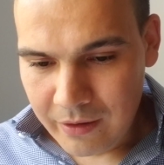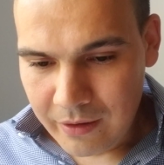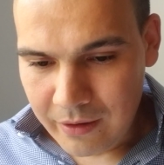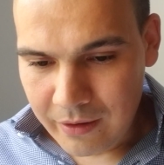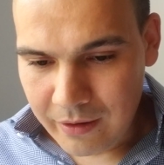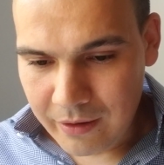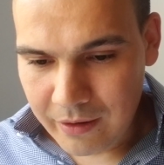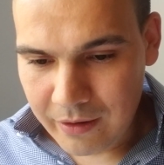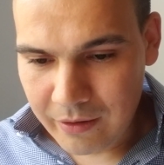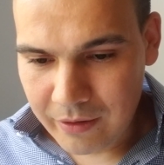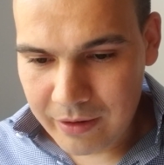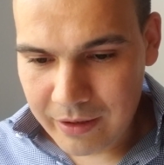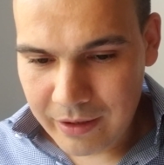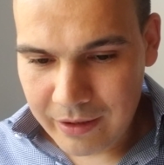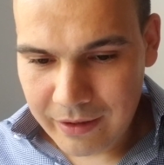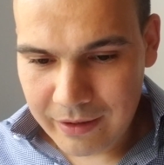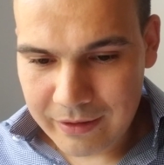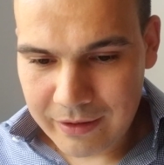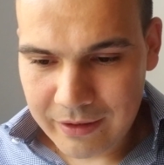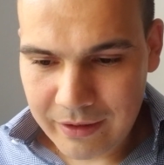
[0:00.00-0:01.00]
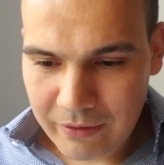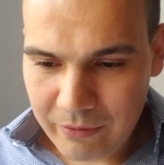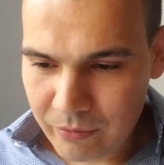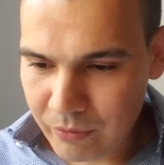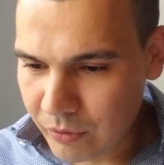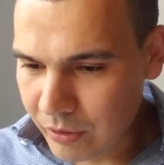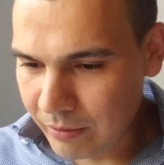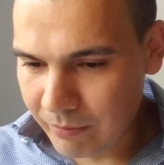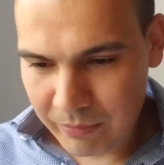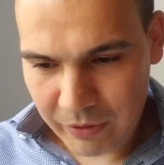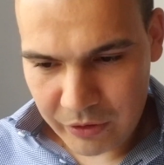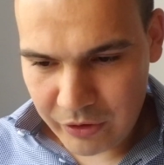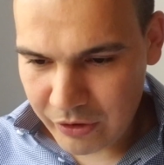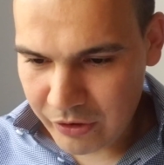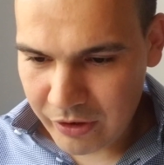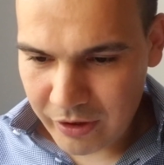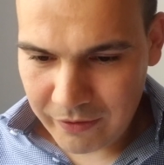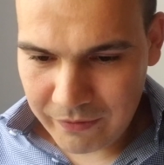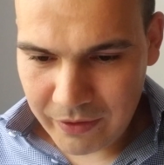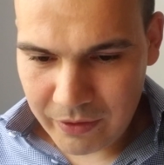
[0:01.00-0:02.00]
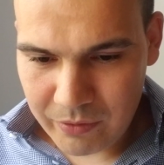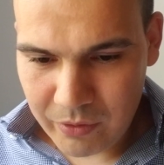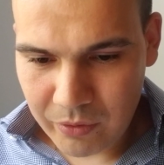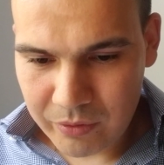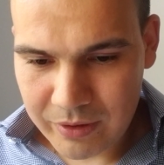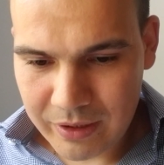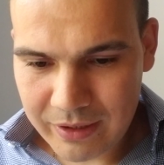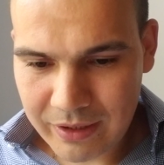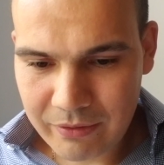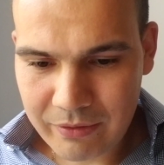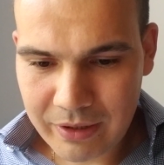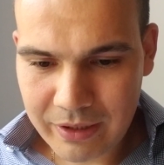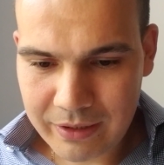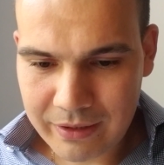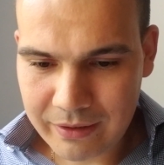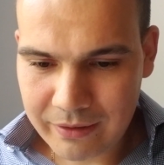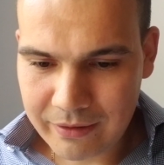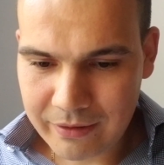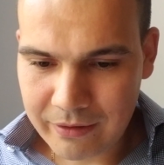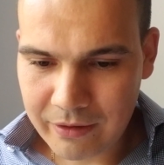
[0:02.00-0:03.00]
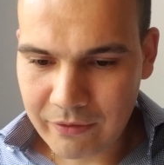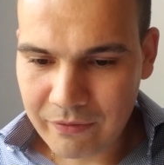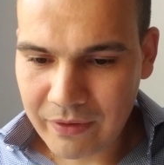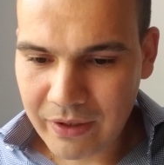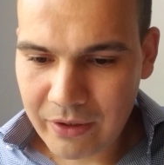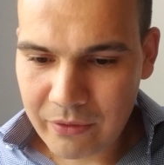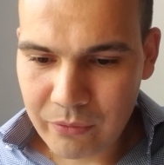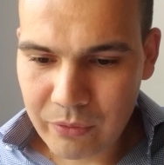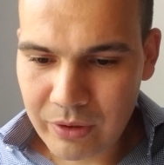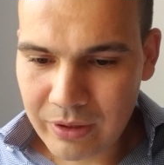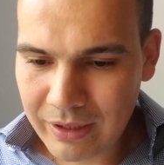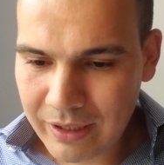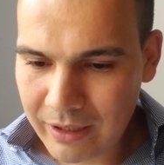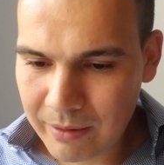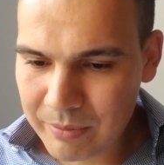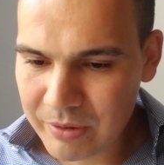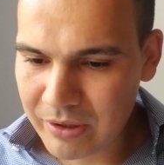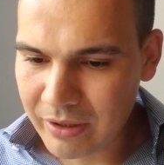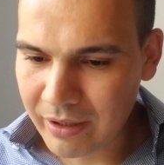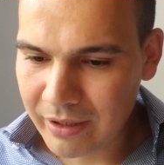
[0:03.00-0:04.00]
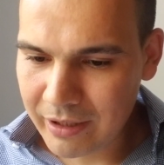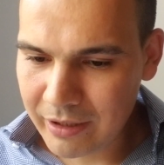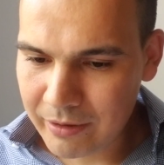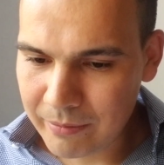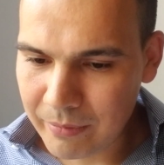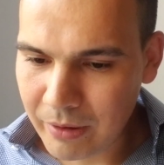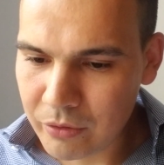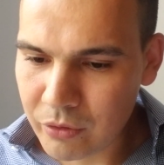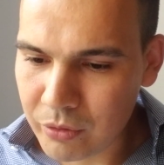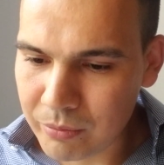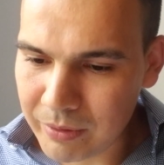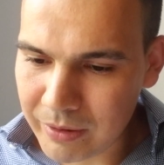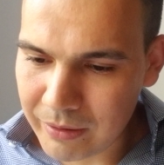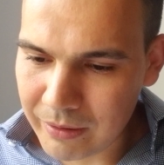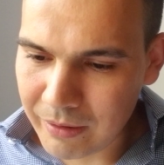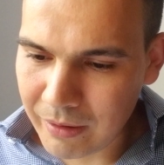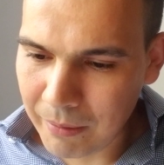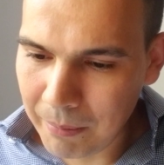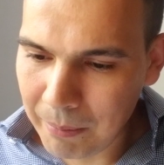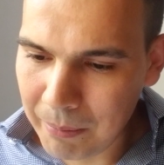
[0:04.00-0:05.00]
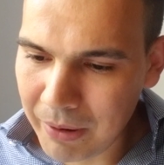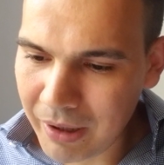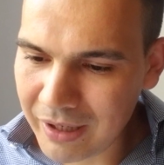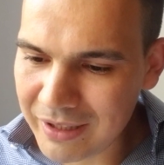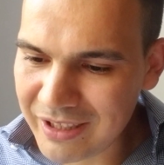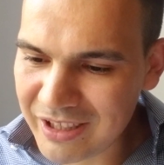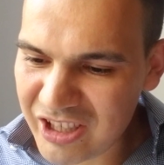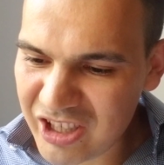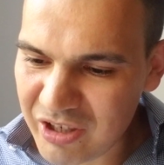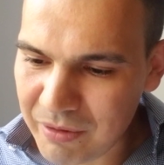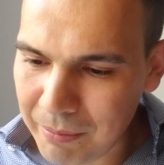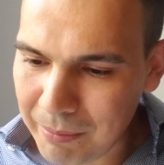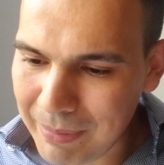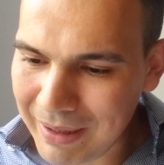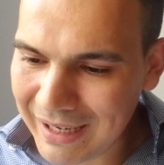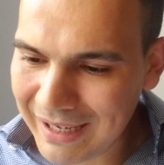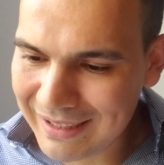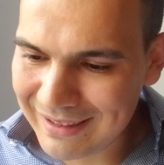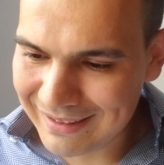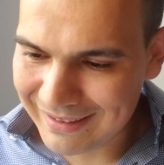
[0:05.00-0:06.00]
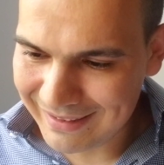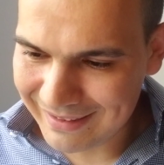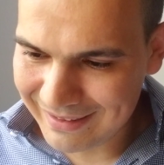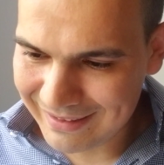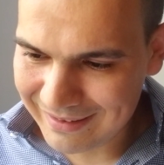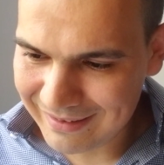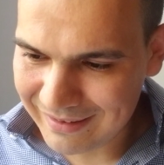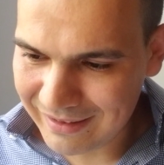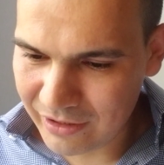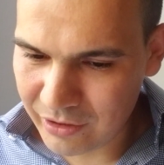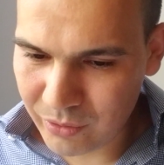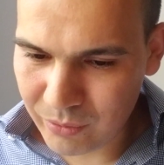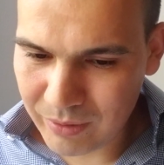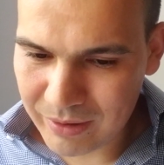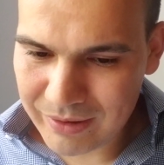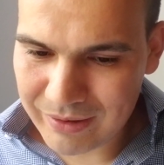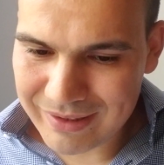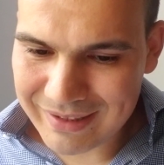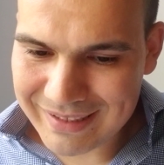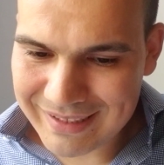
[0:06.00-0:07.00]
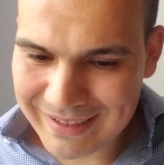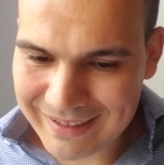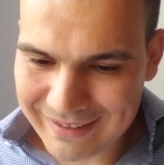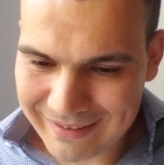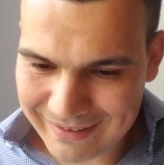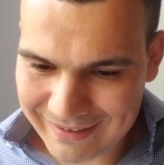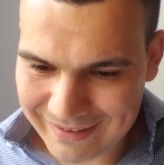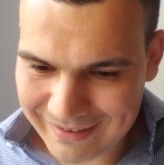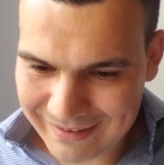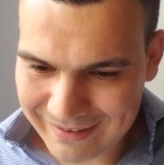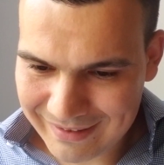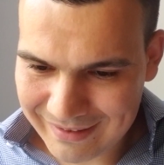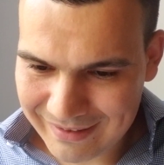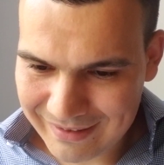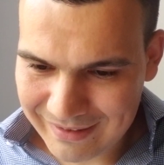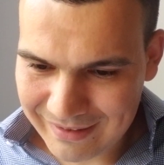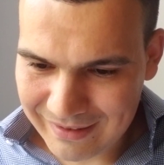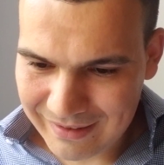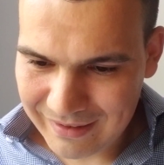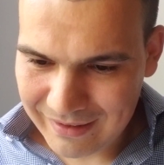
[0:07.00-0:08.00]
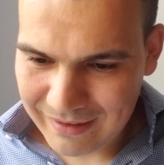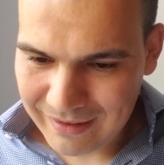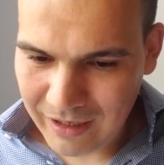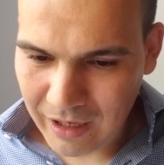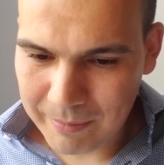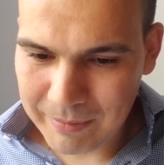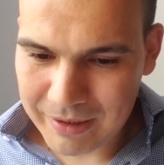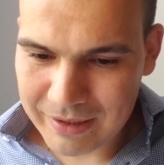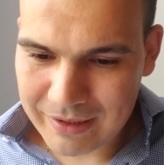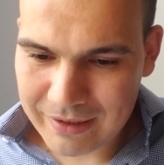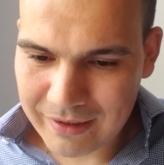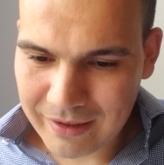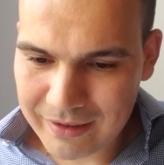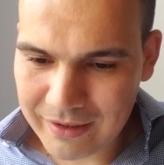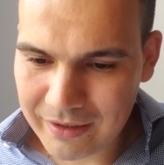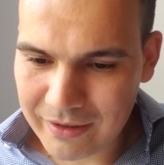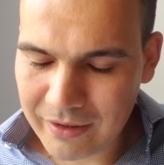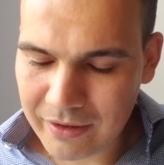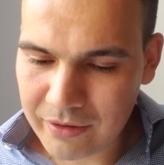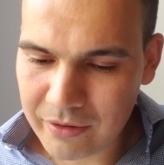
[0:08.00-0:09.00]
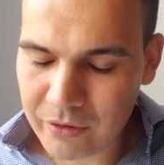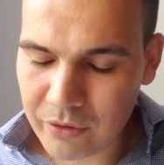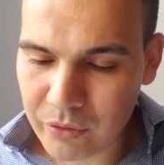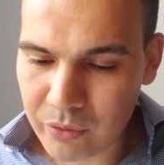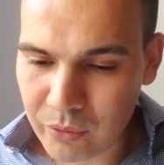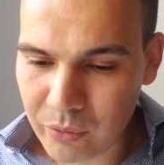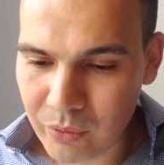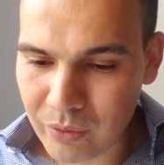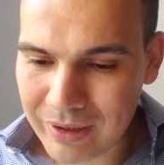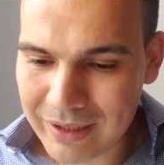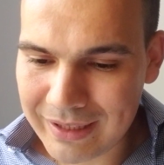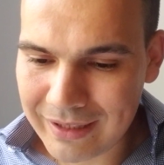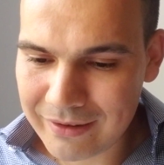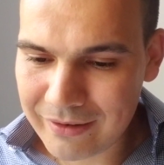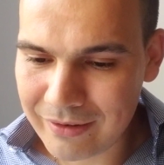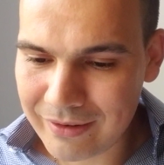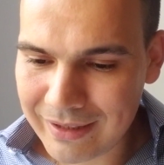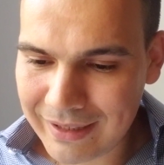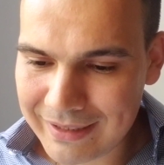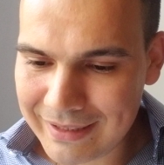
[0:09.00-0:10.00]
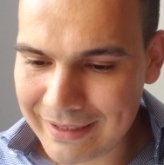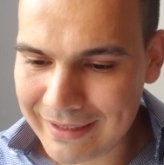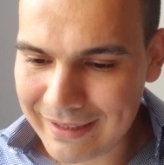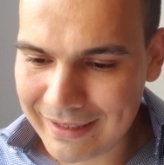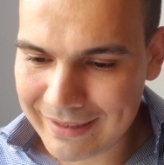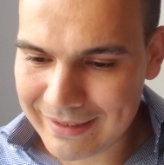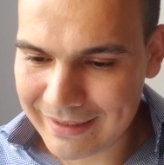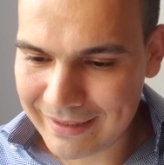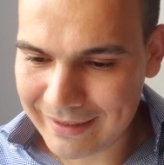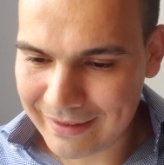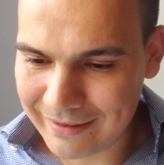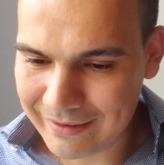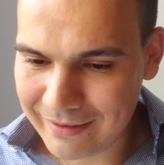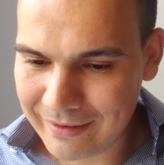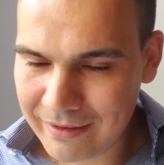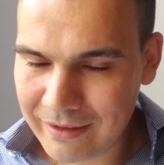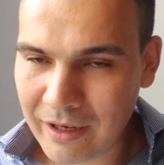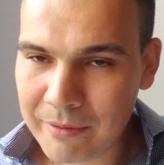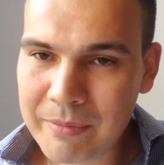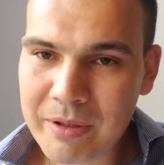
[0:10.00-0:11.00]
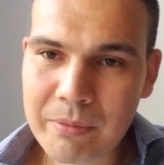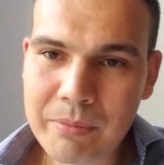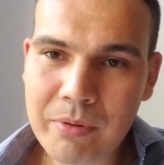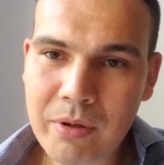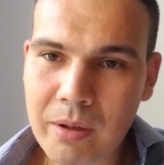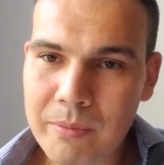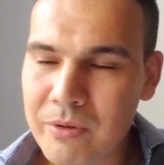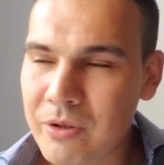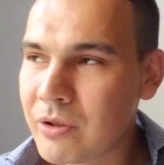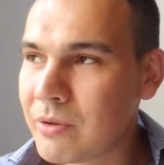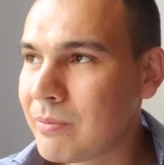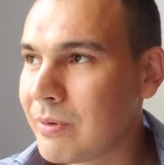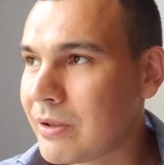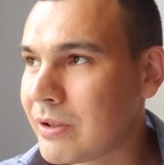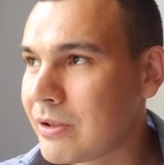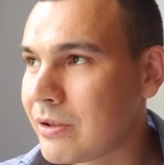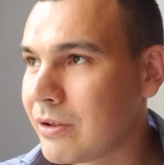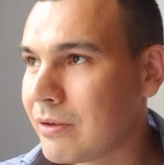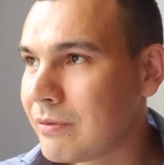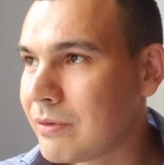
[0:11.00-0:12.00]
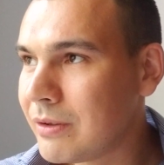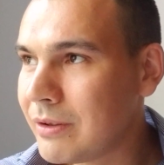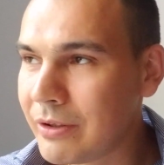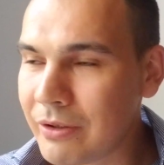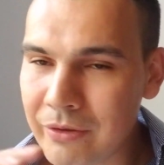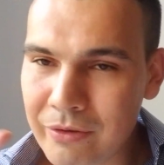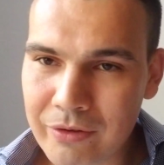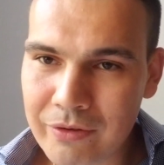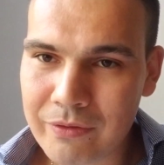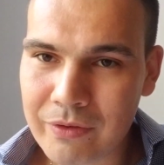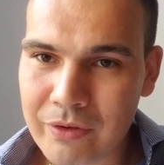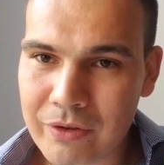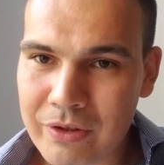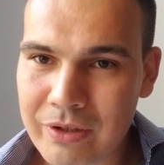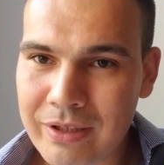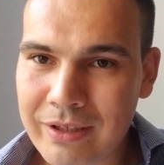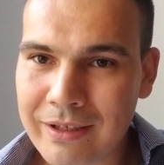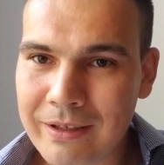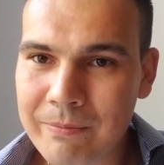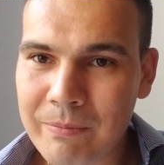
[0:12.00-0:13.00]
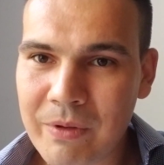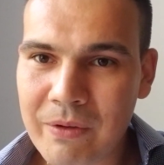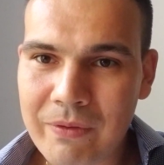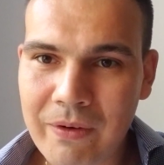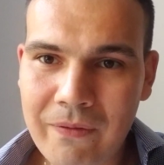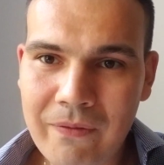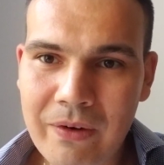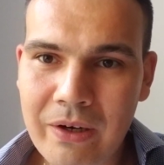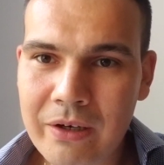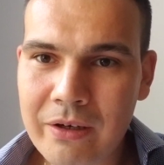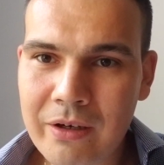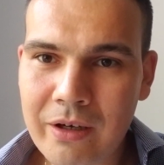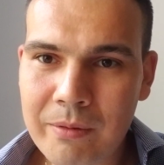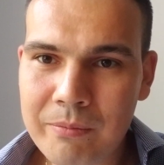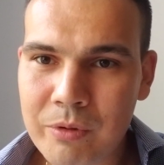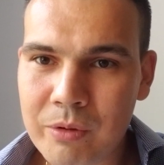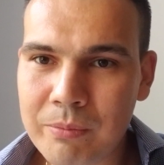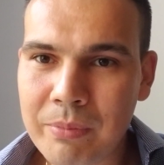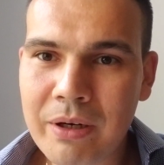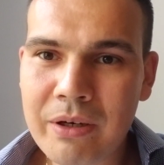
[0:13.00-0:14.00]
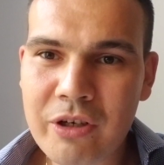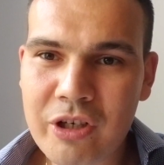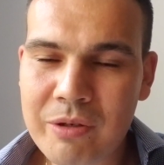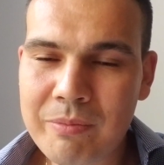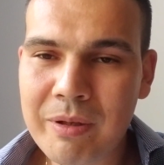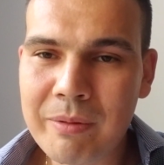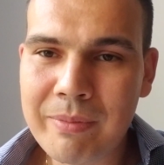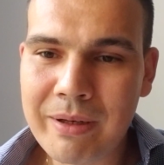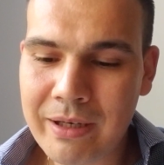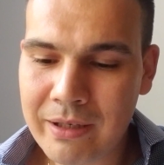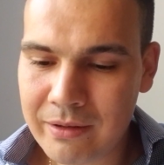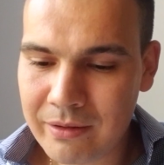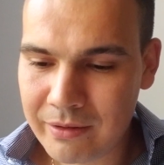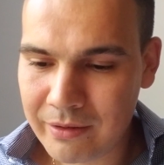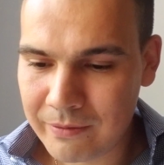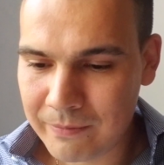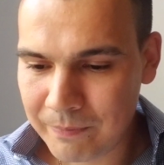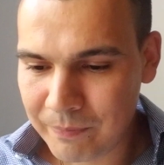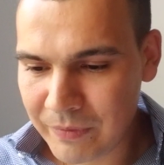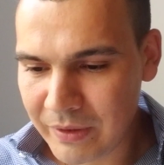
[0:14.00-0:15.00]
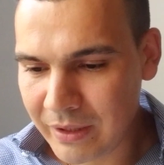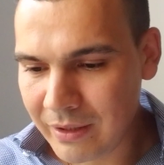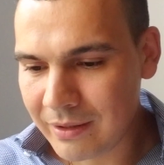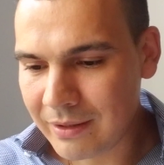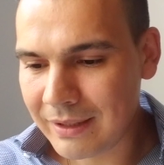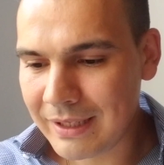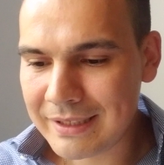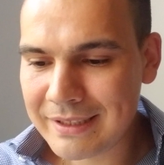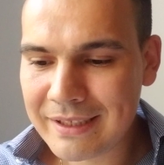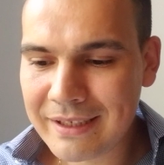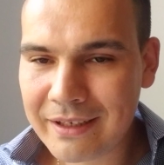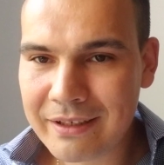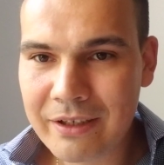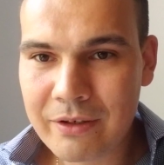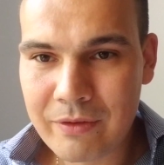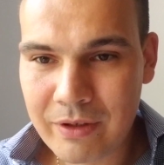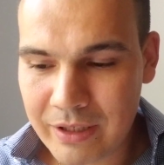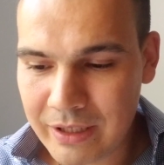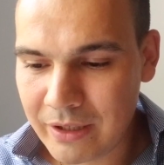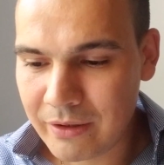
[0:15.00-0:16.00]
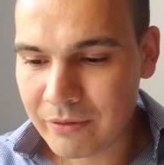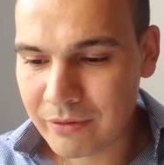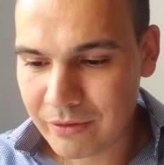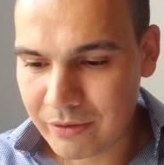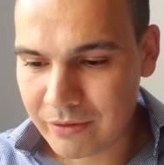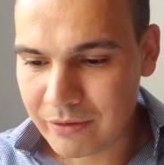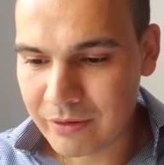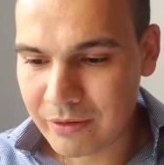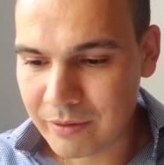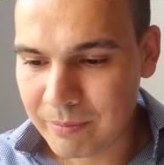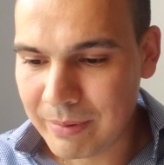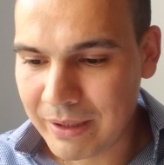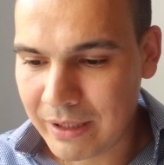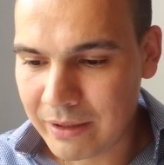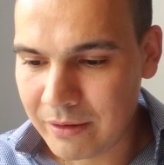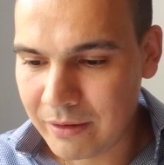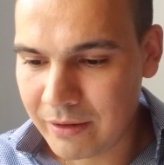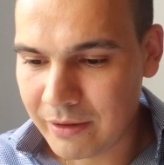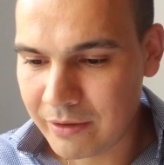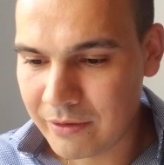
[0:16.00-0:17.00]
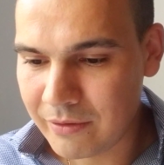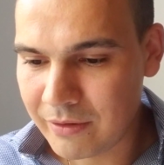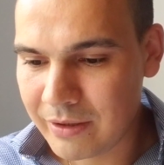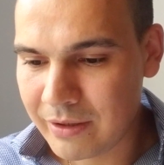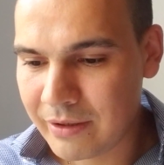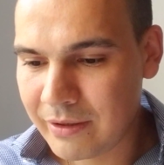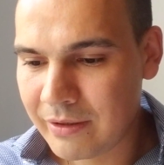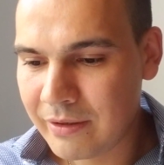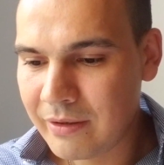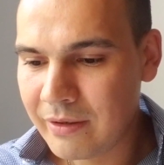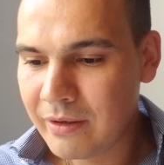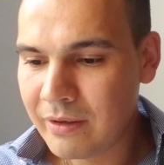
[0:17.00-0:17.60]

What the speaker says: Okay, and then I wrote a bunch of stuff I wrote. Then I write, if I relapse, I am to be punished badly. I don't want to see this. I'm excited to get to 90 days again. I made a promise to myself, to the universe, that if I fuck up, to punish me badly. The last thing I need right now is bad luck, okay?